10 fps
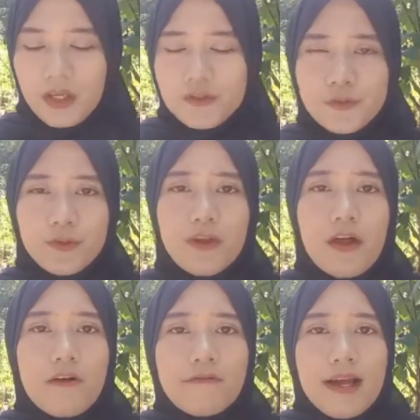2.
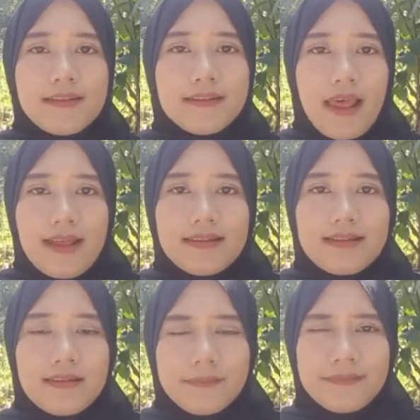Field test,
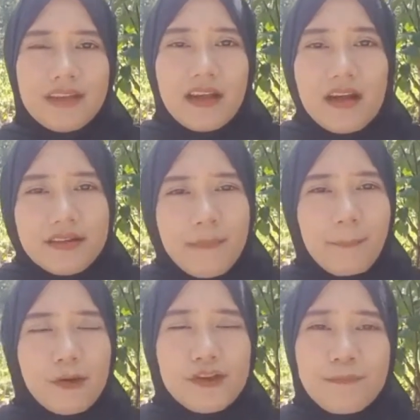the
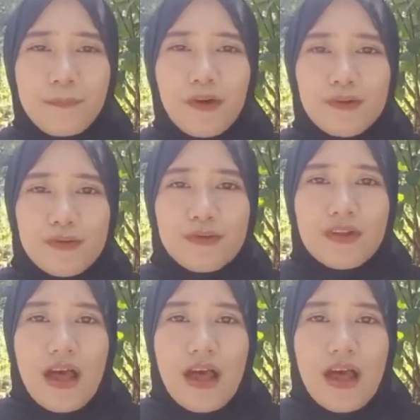product produced